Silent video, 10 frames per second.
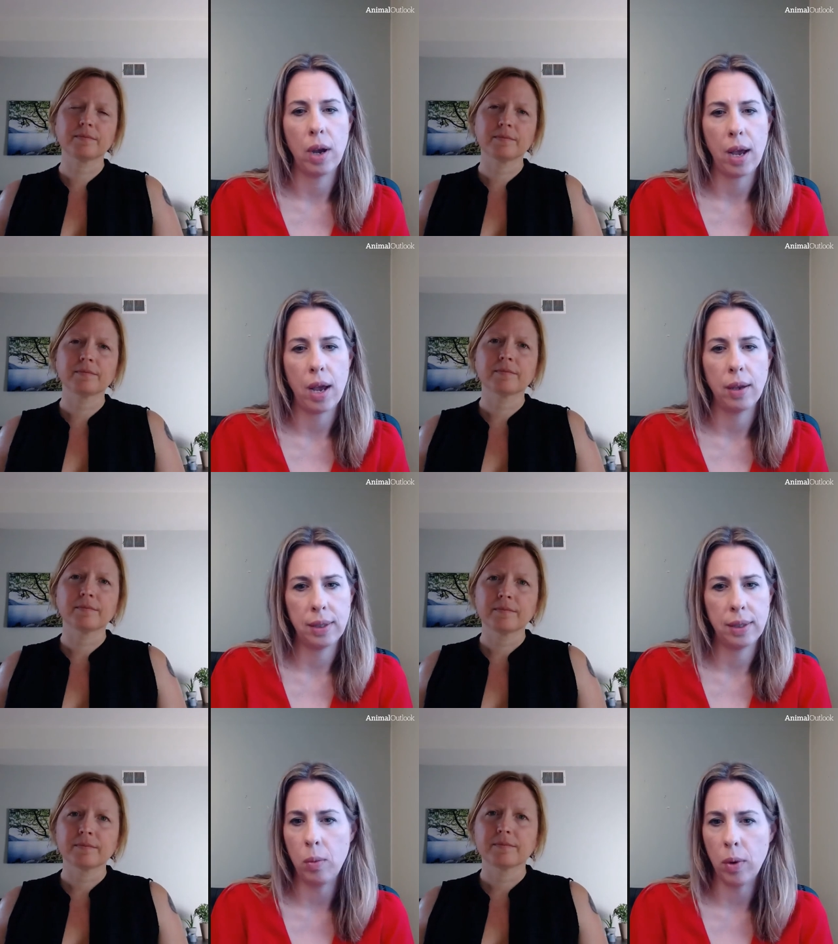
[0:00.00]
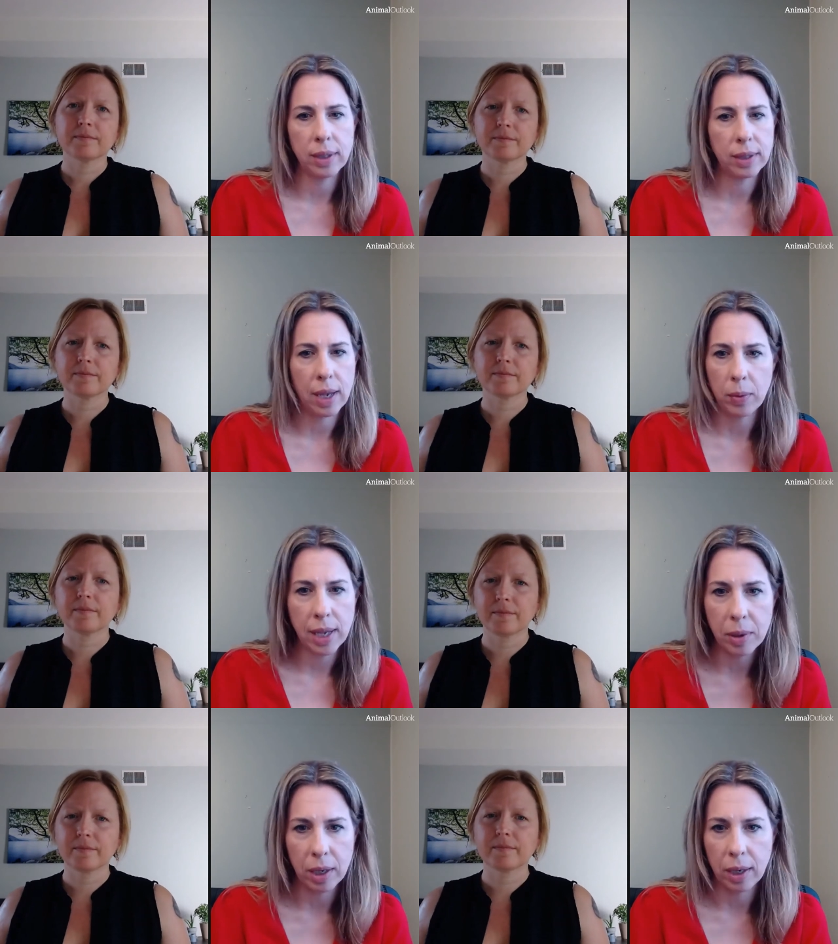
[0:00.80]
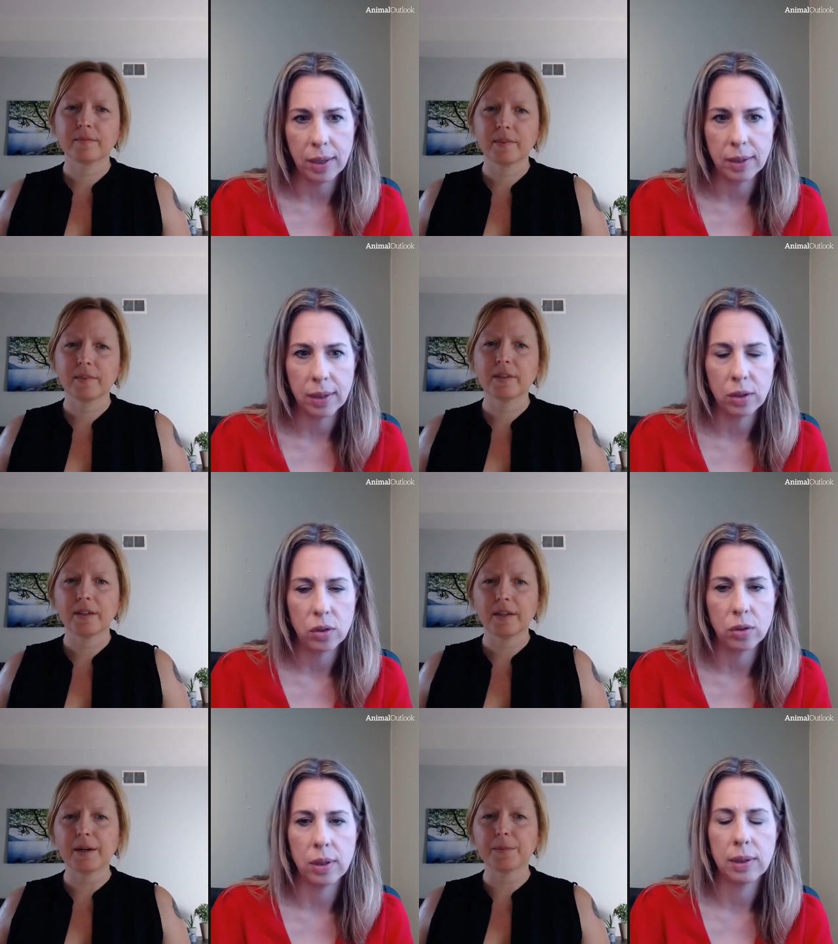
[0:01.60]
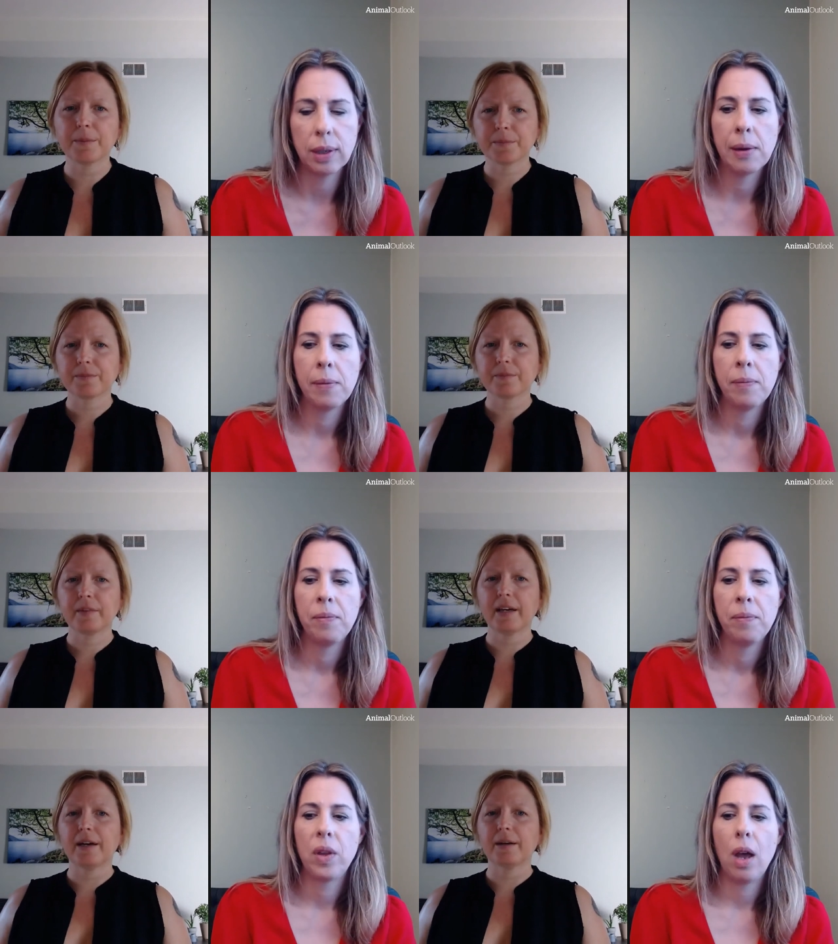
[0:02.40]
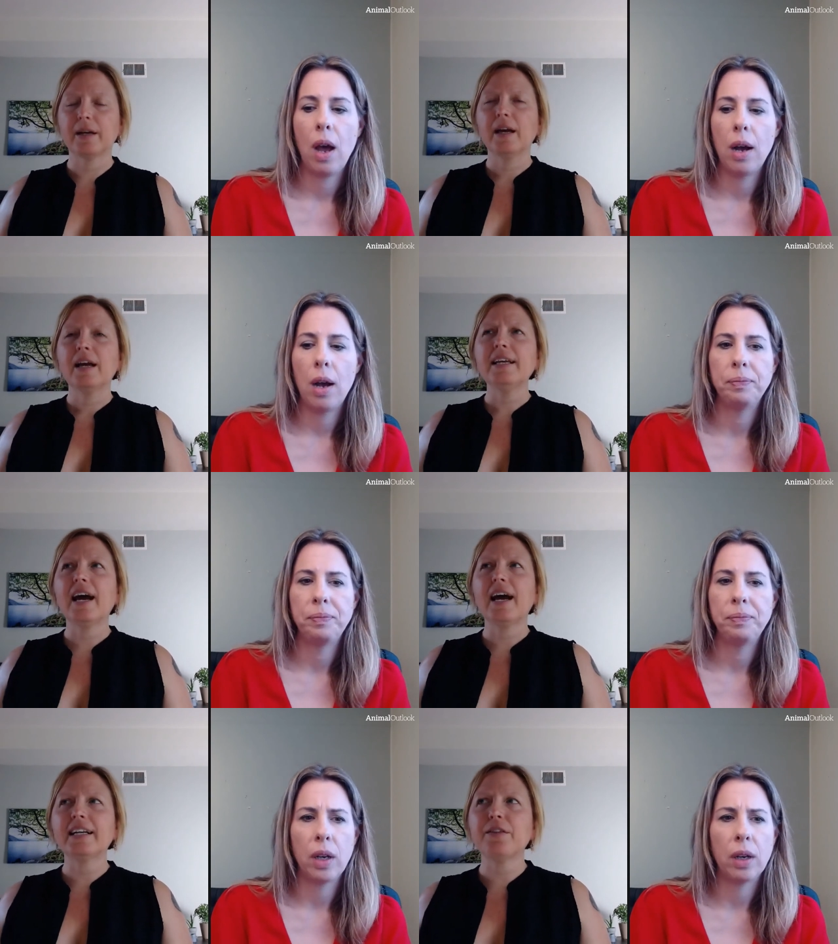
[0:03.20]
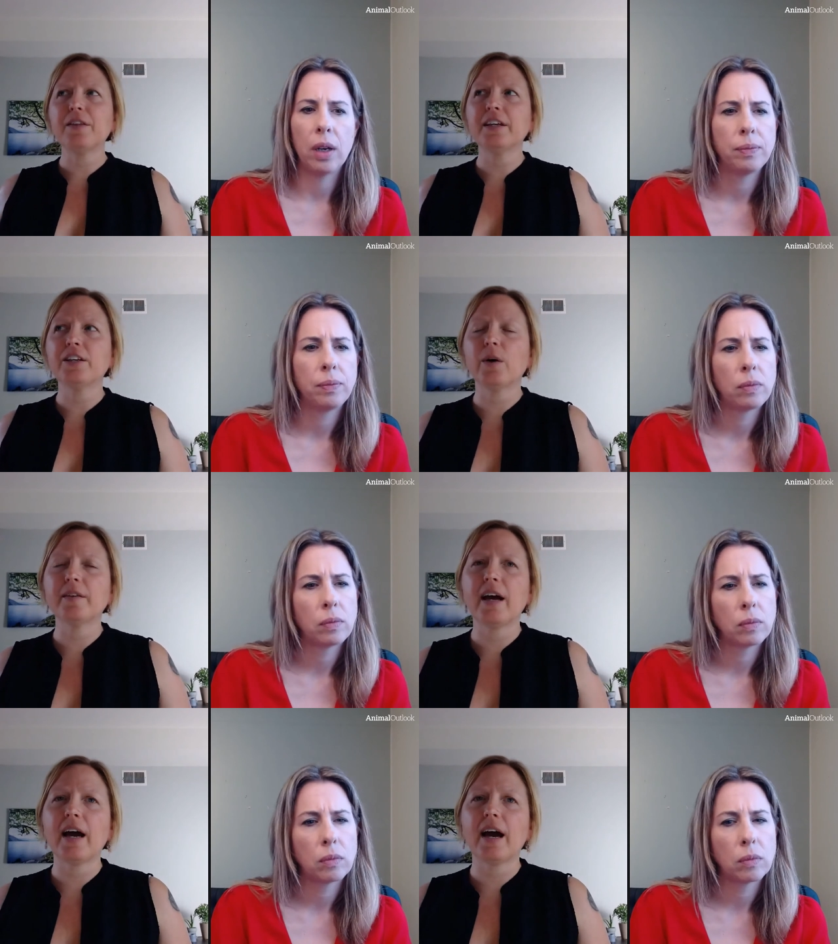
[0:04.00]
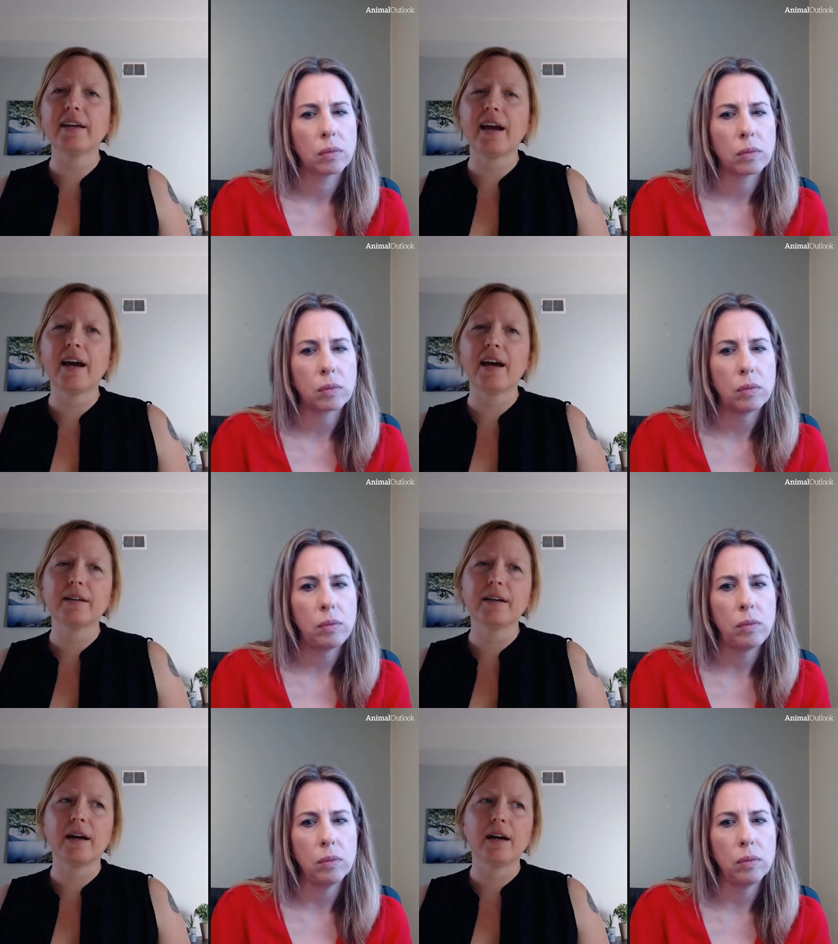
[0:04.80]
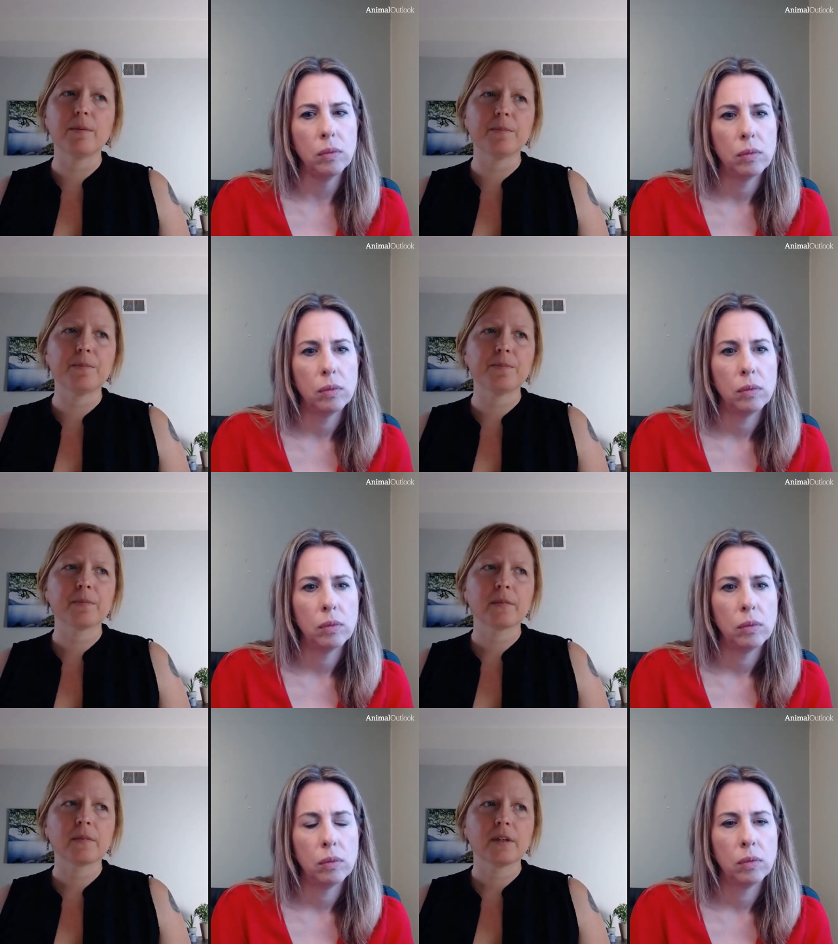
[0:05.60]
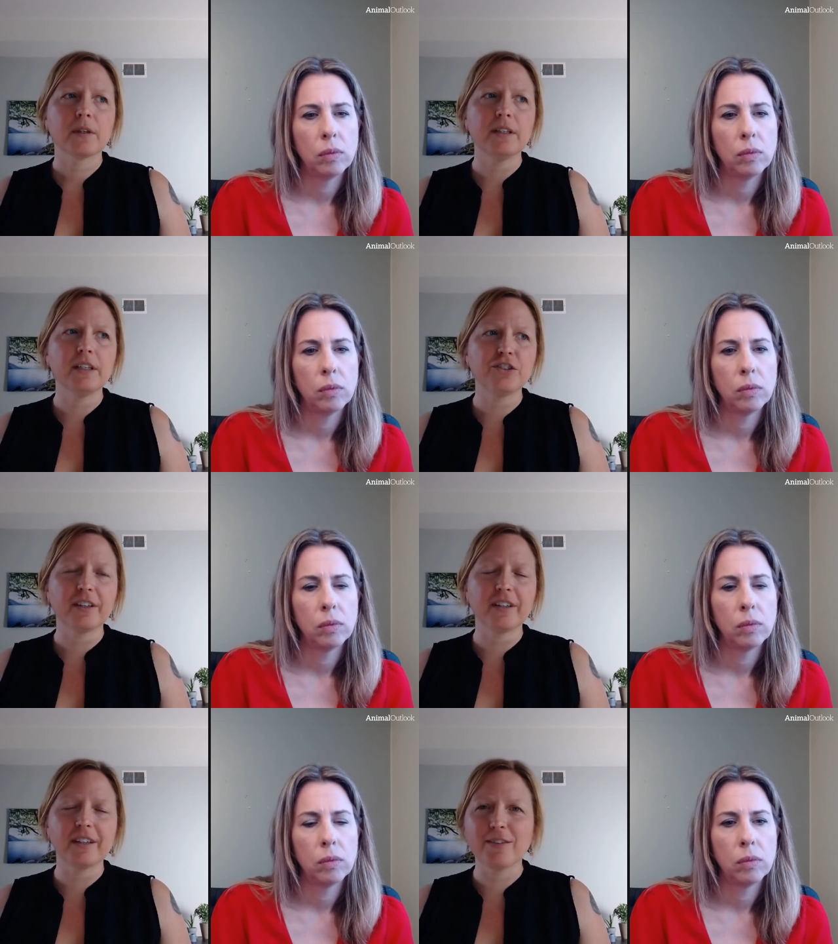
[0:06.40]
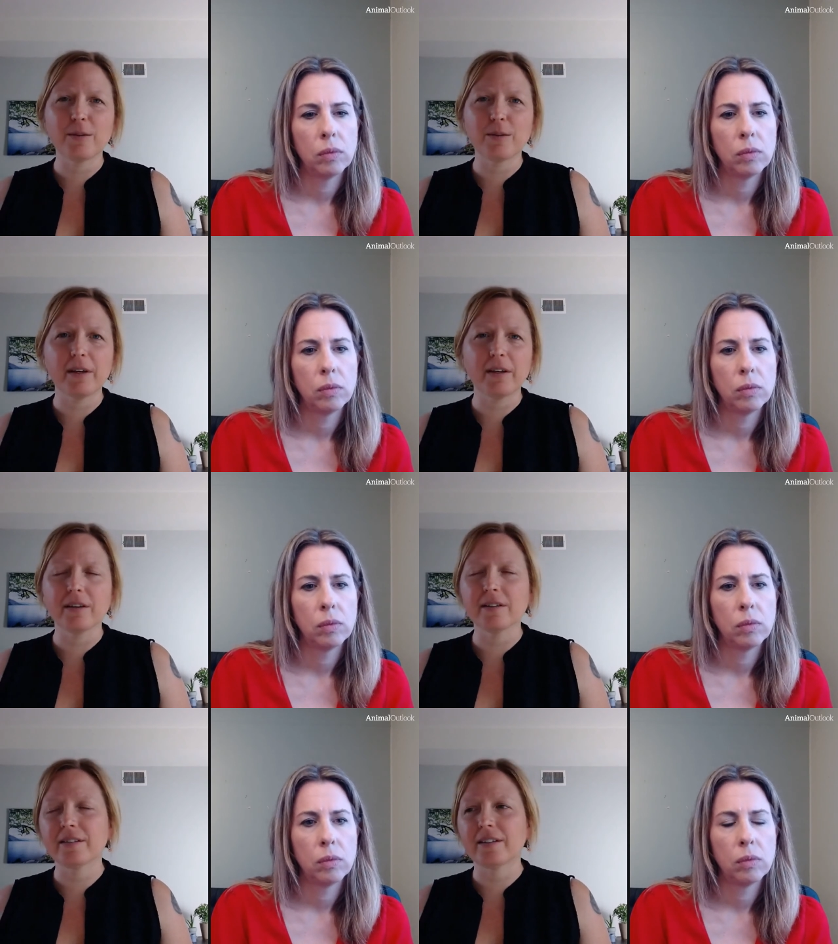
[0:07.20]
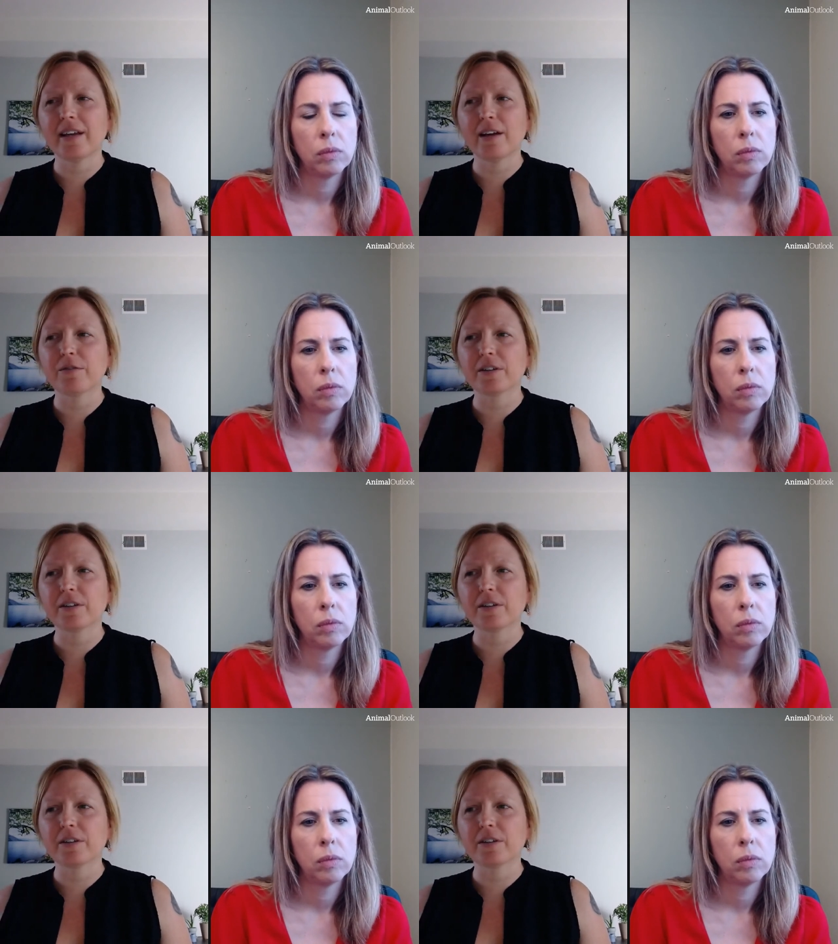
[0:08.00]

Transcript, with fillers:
Speaker 1: see what's what's happening in these industries yeah.
Speaker 2: Yeah. Mm-hmm. Yeah. And I think, you know, the ag-gag um, initiatives, the bills and efforts